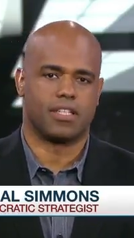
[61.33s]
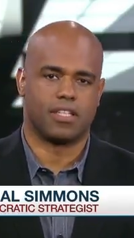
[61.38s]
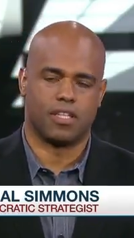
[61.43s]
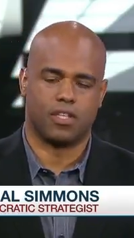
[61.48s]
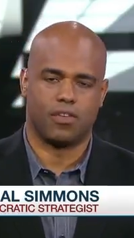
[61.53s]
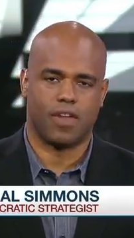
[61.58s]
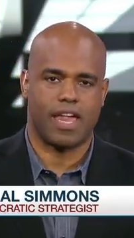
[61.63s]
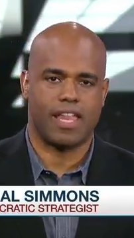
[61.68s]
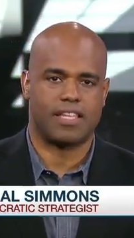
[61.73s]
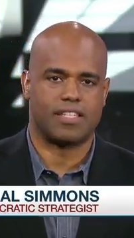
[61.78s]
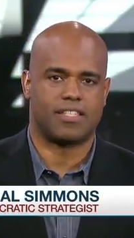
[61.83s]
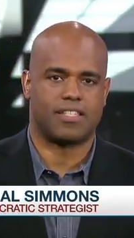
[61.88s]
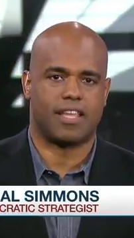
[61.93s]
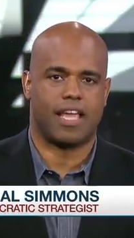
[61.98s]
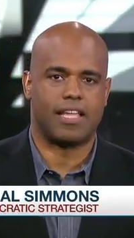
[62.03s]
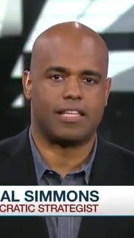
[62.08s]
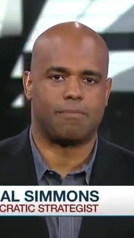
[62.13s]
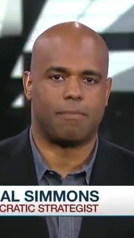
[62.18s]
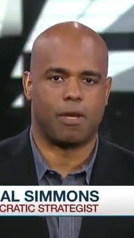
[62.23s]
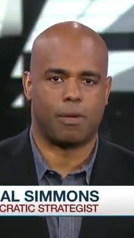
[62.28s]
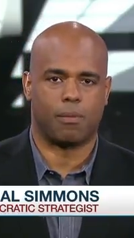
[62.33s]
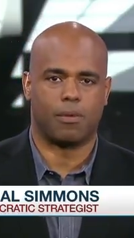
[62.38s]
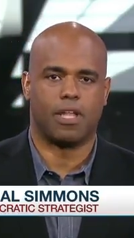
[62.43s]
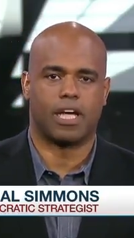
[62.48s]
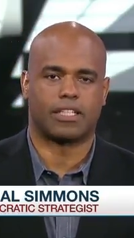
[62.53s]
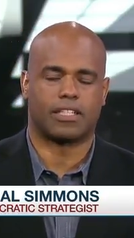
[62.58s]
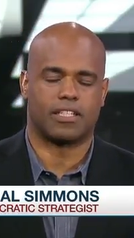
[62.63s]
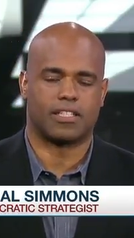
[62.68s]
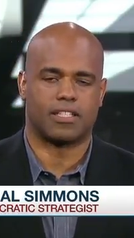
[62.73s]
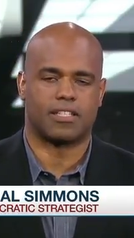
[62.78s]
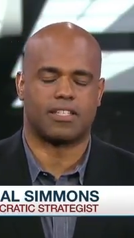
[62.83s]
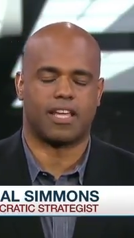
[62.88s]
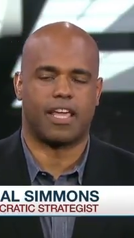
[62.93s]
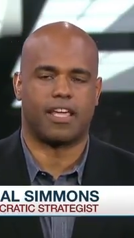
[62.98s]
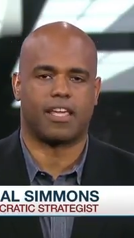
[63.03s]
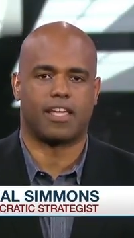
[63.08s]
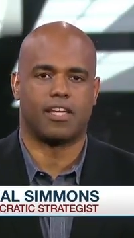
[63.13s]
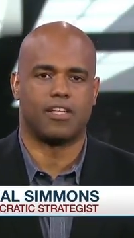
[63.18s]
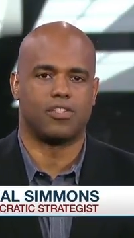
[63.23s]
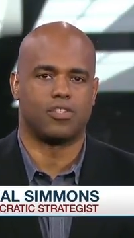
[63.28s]
and the United States being reluctant to
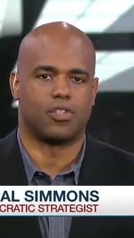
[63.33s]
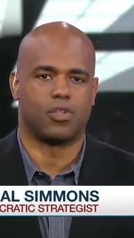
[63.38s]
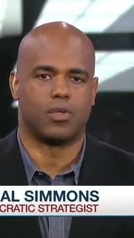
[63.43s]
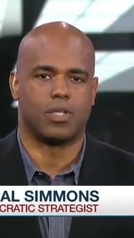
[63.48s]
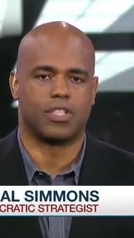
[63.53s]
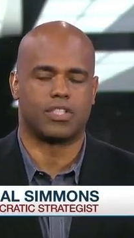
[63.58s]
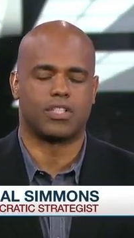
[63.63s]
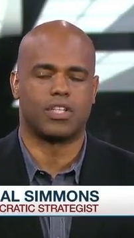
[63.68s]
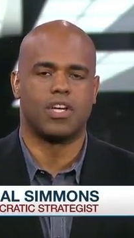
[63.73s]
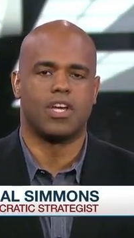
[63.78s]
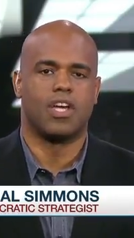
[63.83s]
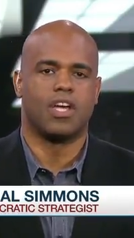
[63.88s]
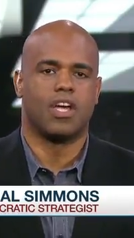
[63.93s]
take in Jewish